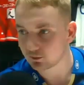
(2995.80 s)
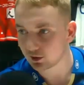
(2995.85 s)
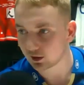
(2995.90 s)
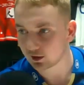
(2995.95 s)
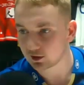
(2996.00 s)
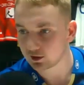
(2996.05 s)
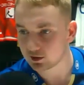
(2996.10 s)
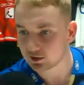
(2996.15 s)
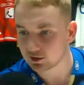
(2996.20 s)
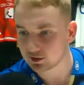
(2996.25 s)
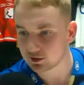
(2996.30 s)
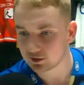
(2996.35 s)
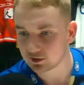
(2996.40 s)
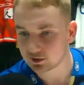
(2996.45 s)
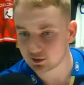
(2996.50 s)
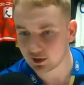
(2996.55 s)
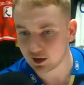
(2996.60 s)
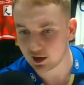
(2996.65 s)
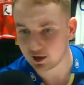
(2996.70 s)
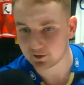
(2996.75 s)
because,
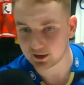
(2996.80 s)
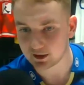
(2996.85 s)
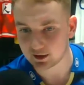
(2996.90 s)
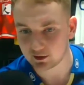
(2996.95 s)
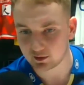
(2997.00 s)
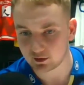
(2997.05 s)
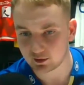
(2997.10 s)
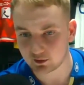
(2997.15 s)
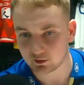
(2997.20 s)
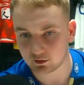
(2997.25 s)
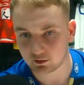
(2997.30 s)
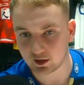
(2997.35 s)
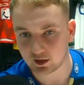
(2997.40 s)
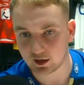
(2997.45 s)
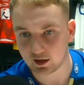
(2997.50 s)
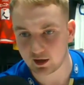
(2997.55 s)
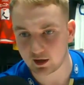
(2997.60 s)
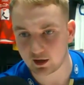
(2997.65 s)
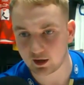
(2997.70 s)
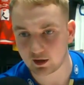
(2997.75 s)
I mean,
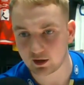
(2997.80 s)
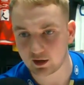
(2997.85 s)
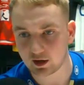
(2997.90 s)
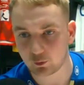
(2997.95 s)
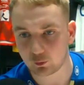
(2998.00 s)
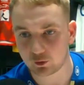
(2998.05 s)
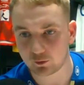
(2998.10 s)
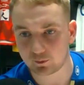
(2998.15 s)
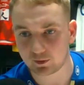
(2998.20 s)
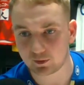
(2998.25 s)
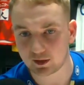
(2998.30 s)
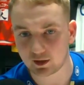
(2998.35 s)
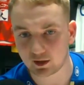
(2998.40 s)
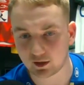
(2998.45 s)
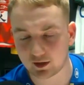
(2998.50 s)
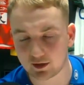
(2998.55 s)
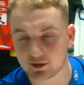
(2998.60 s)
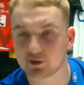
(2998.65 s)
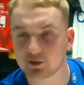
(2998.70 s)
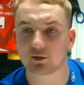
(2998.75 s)
it would be
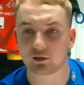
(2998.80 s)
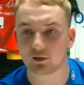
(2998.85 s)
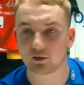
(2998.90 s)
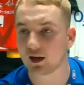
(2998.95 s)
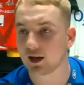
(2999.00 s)
because